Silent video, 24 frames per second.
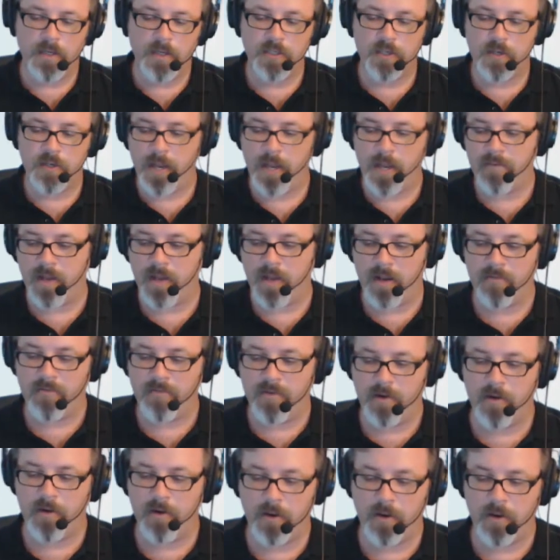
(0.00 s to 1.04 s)
So now I've got a
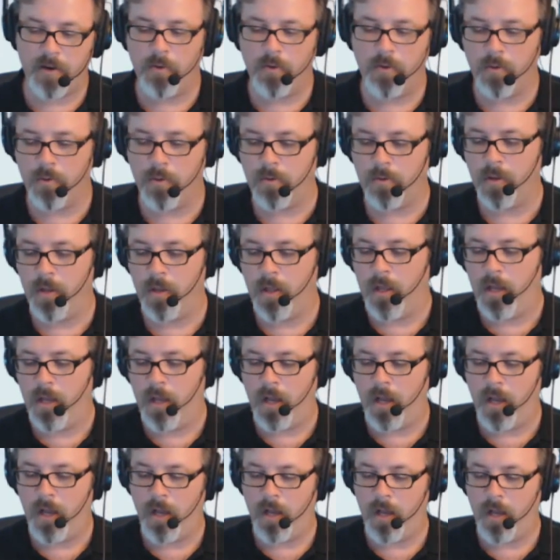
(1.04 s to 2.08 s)
very cool
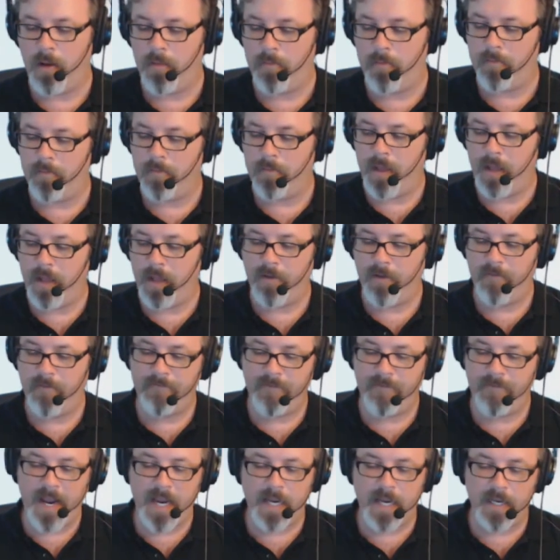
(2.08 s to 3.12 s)
um,
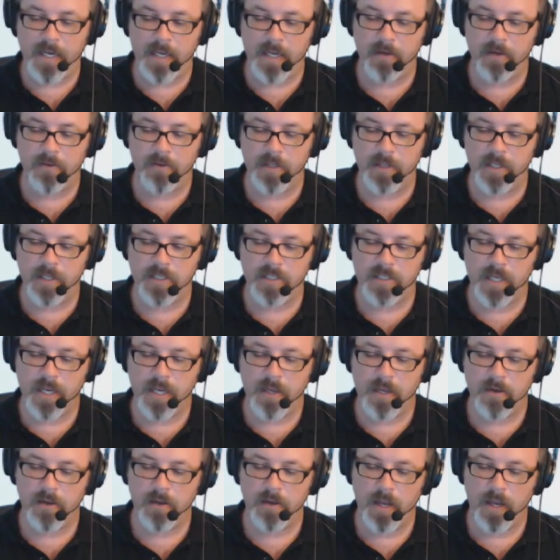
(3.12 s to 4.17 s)
fade in on this
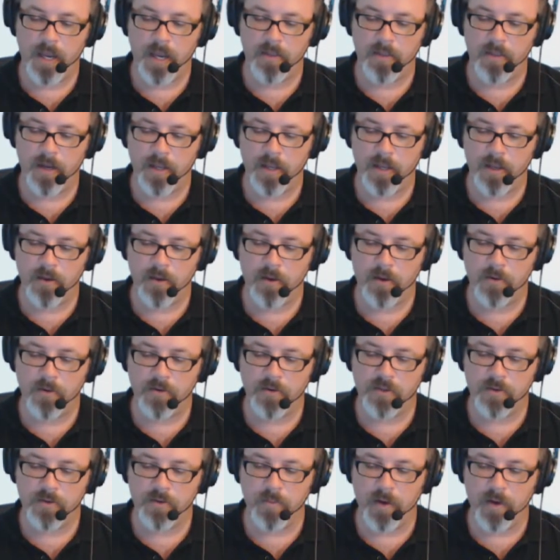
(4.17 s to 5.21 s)
sound and then I can go
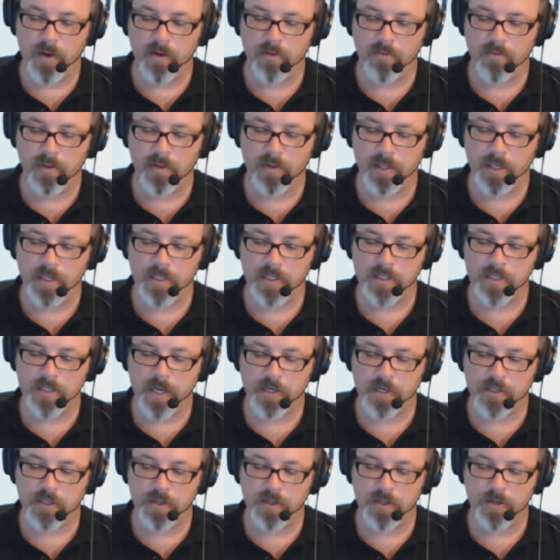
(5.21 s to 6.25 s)
to my release
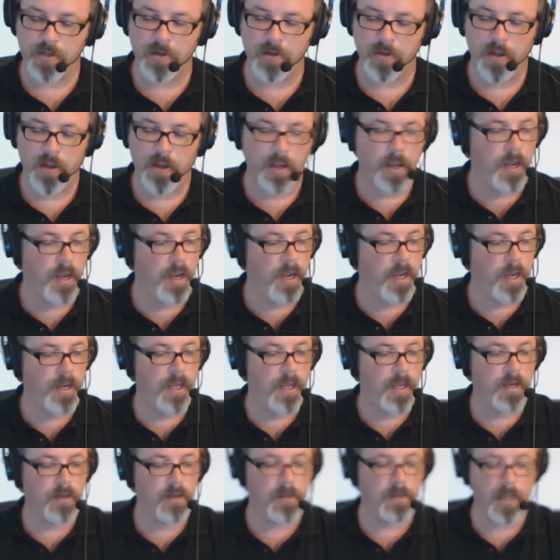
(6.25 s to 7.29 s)
section and
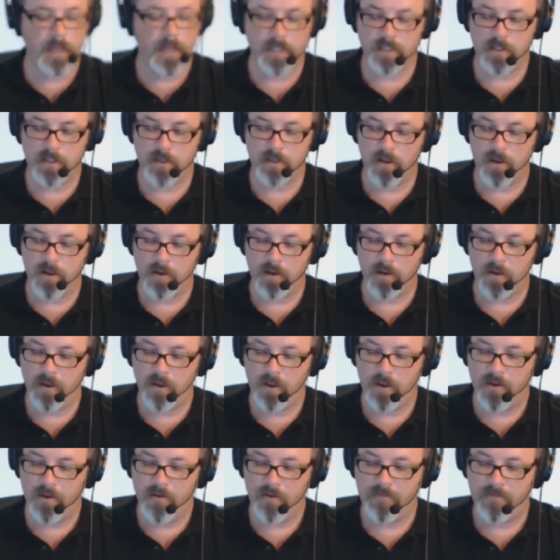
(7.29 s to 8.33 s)
add a nice long
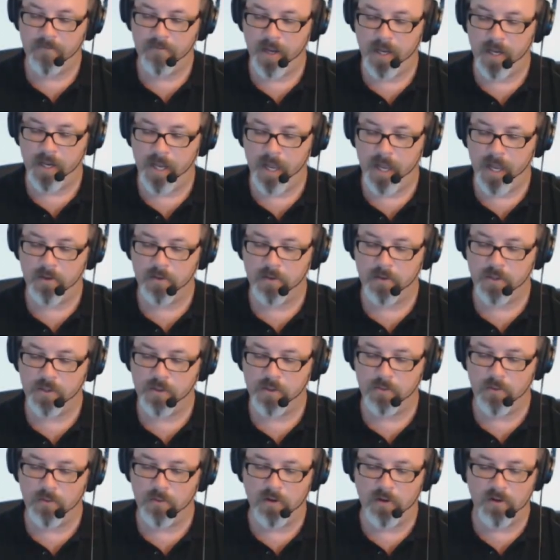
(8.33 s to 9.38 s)
fade out
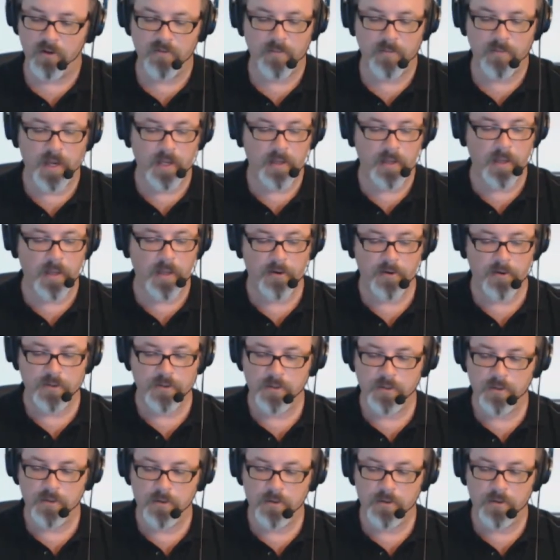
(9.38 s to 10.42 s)
to all of my layers.